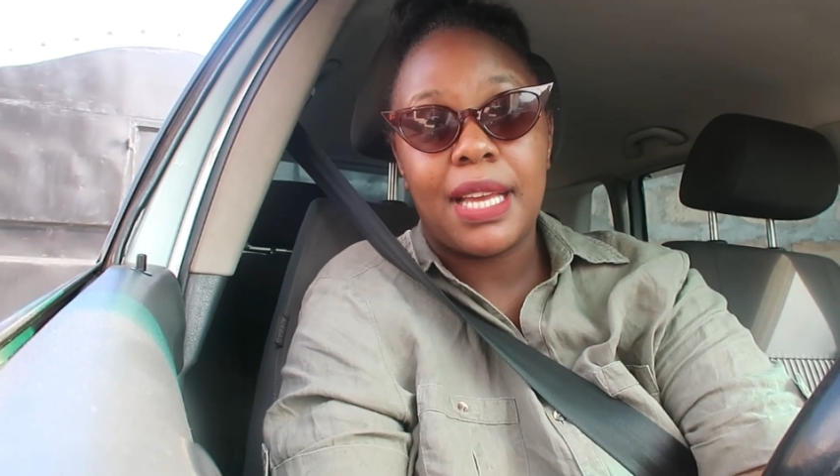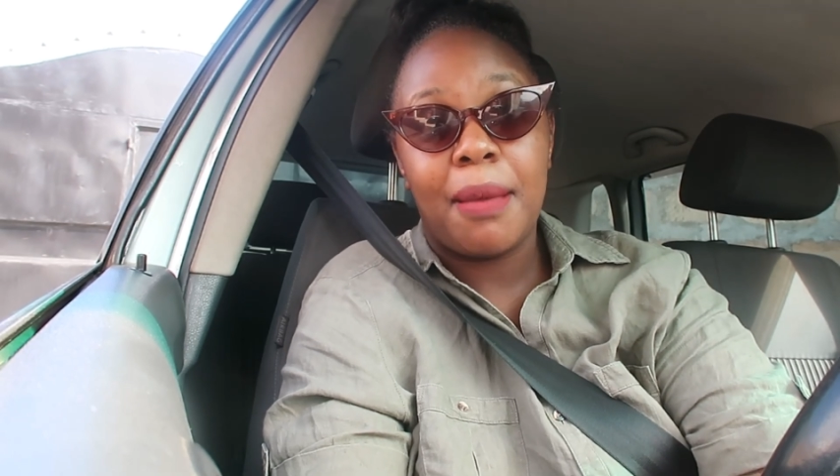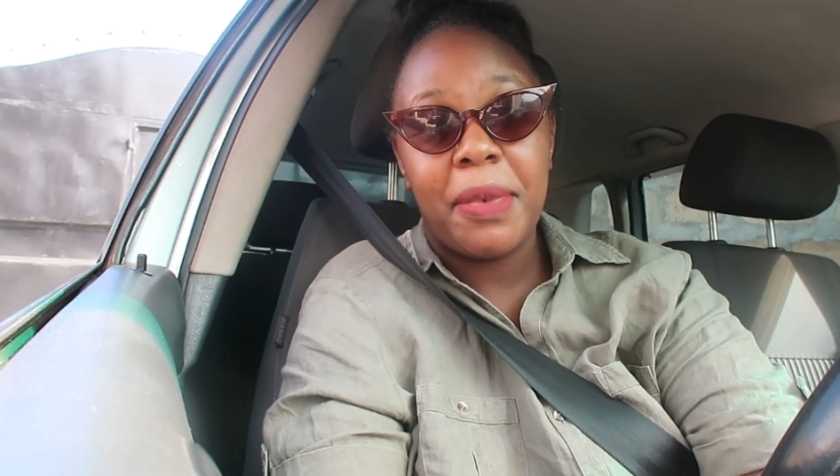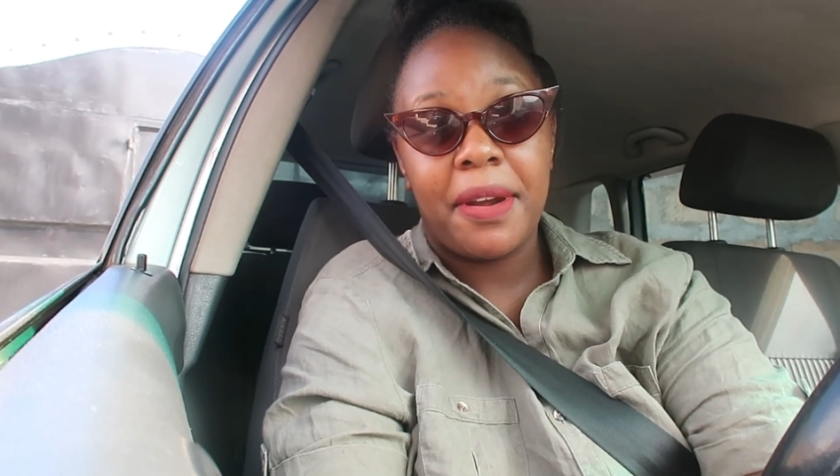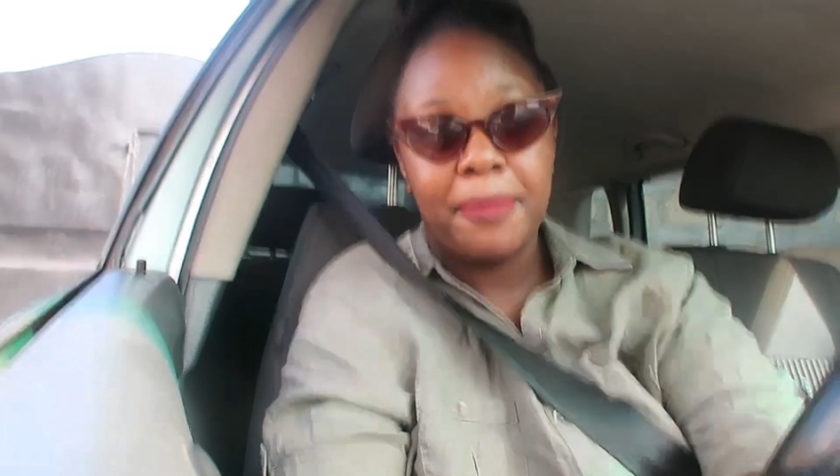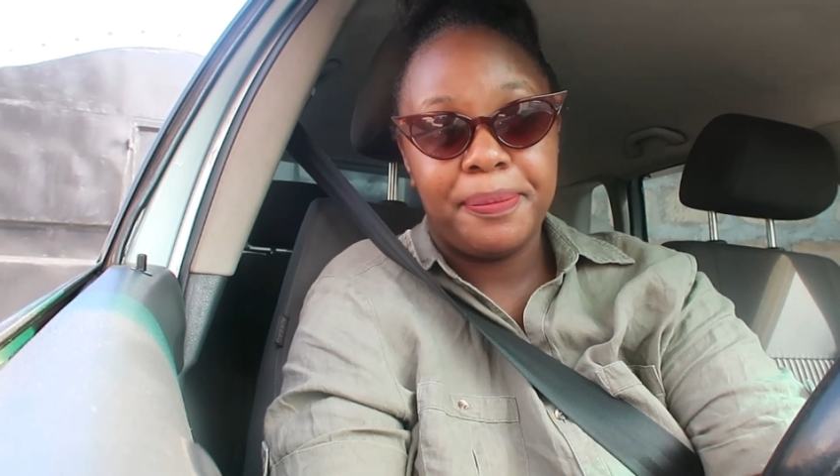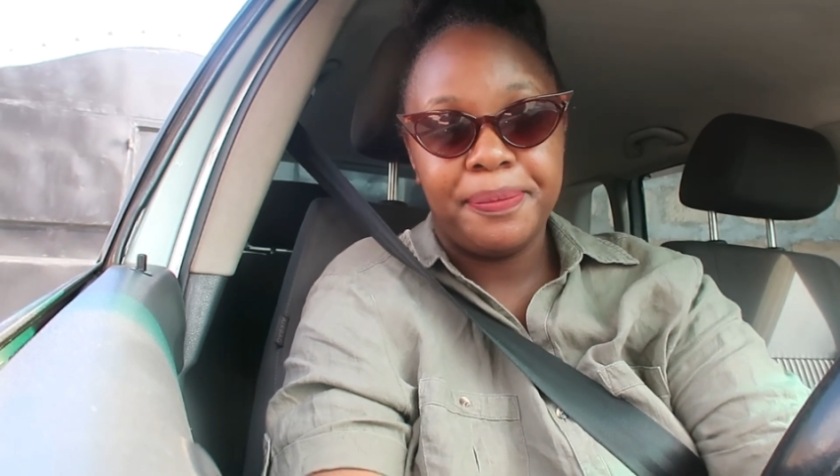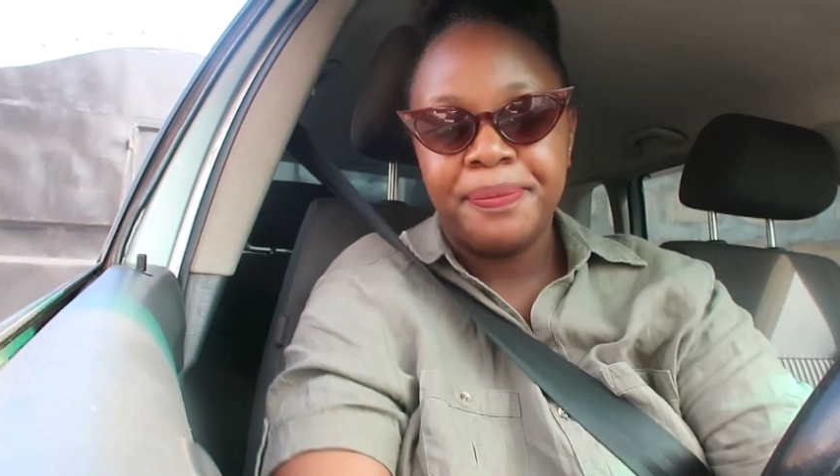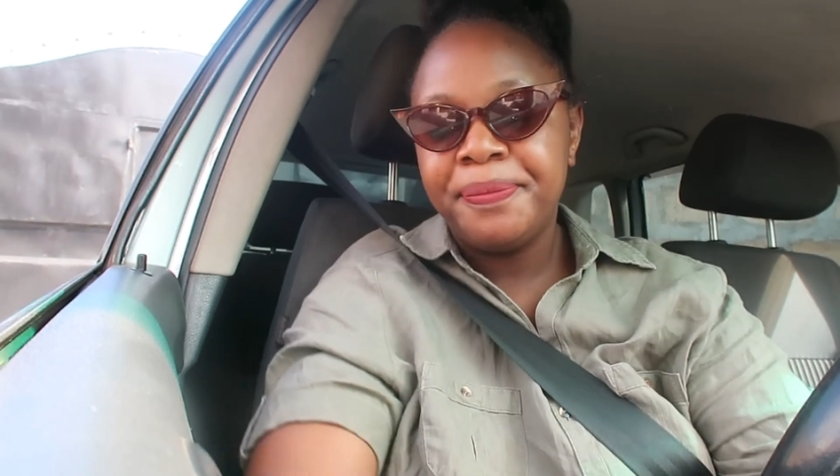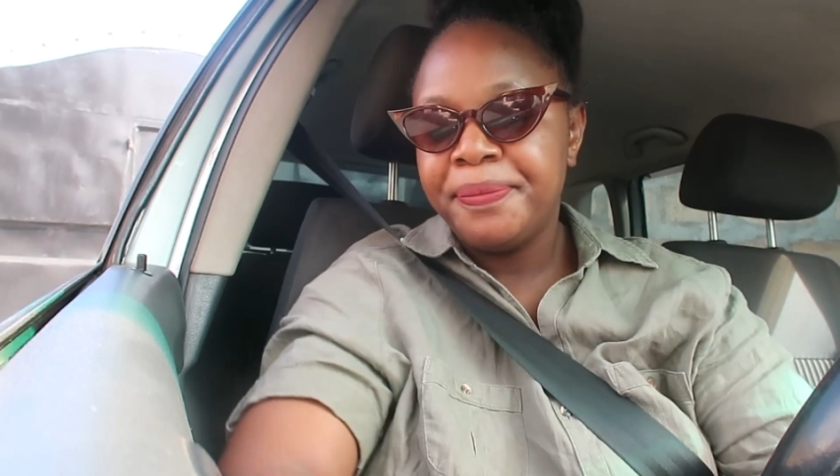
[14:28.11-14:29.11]
camera.
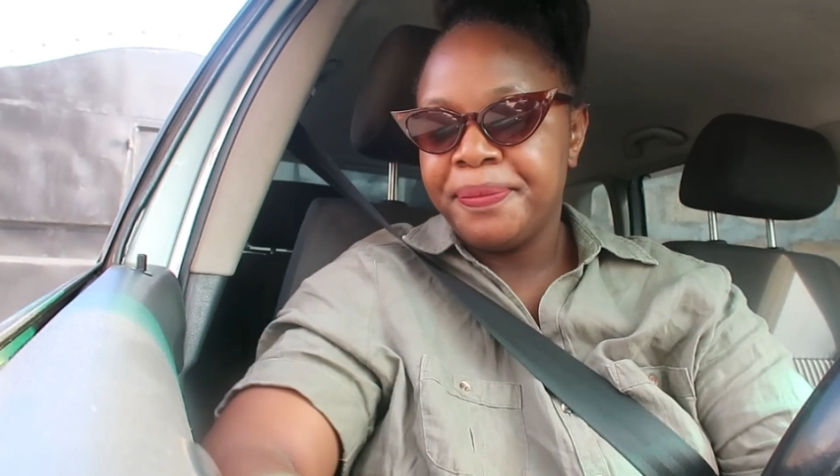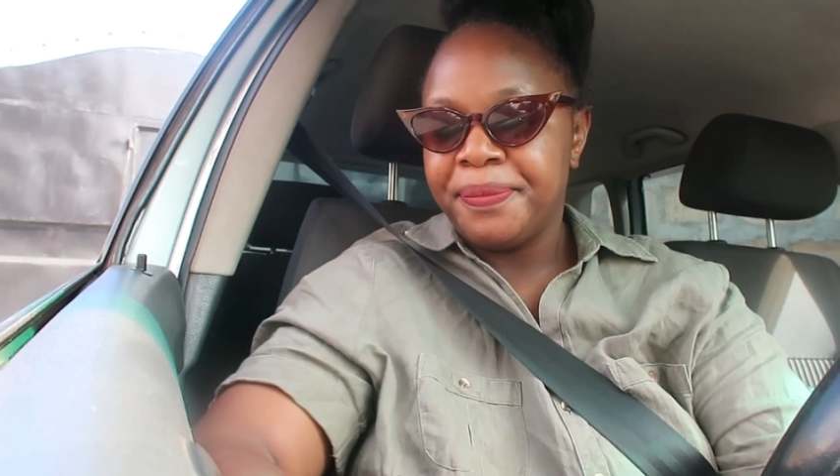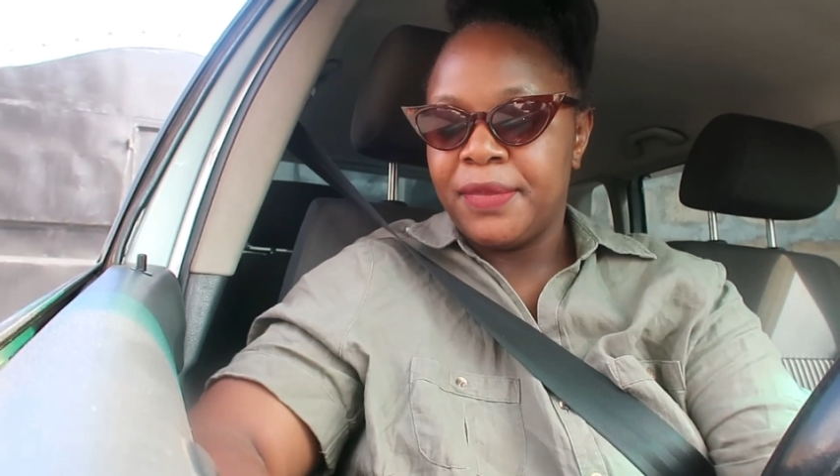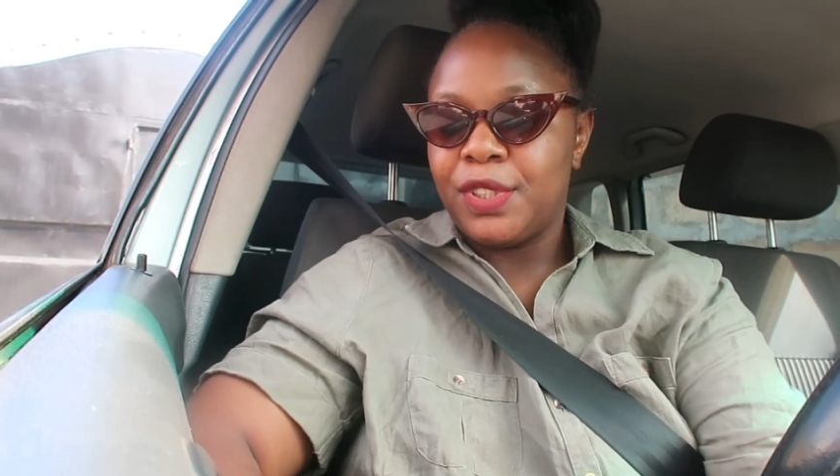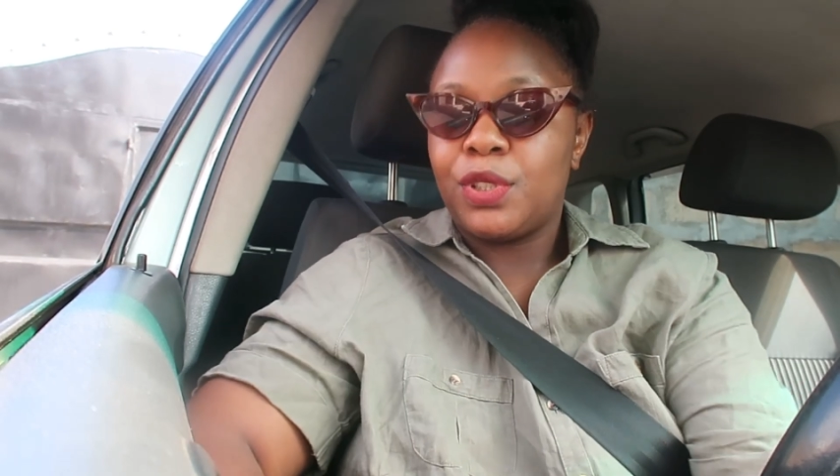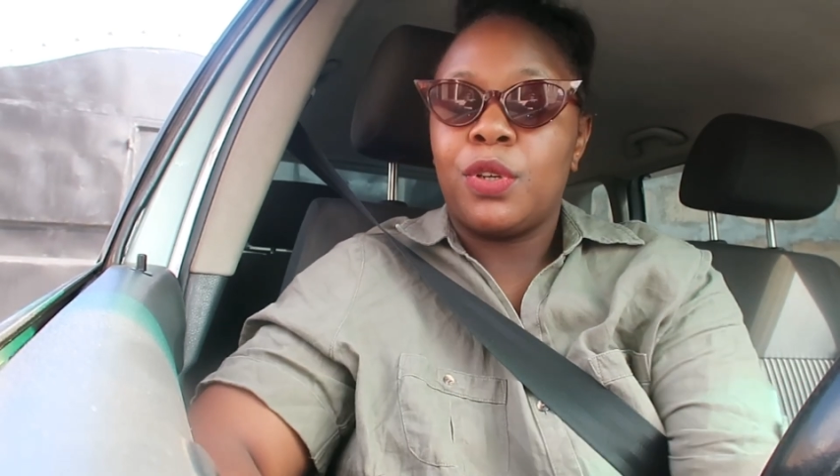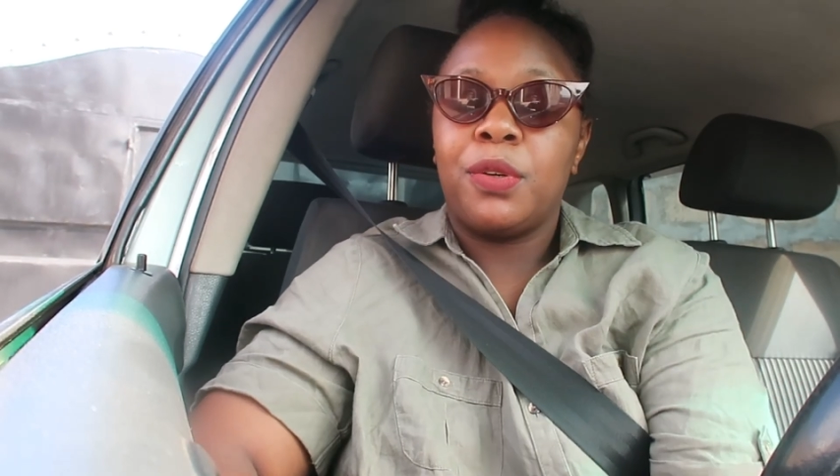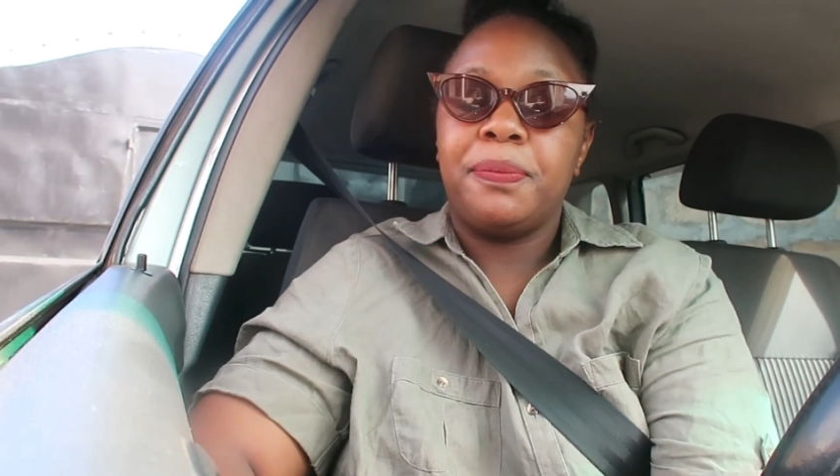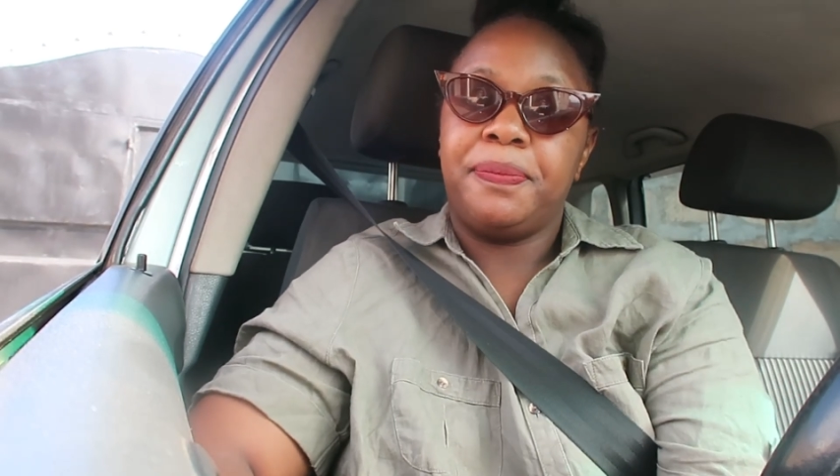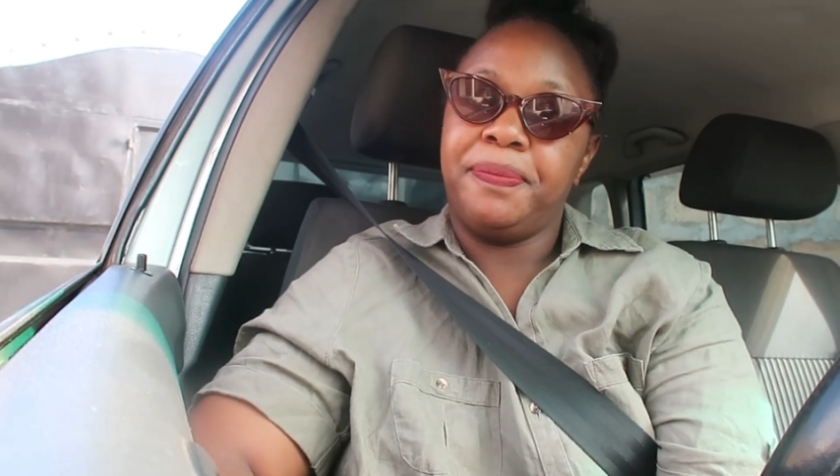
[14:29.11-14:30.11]

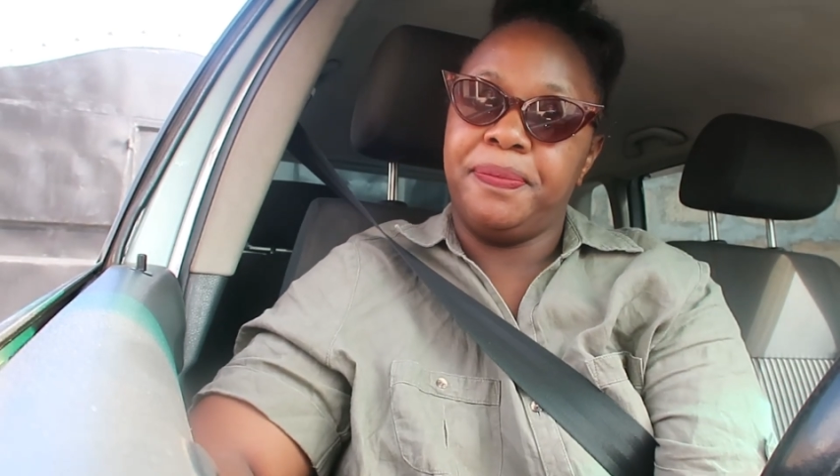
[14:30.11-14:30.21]
So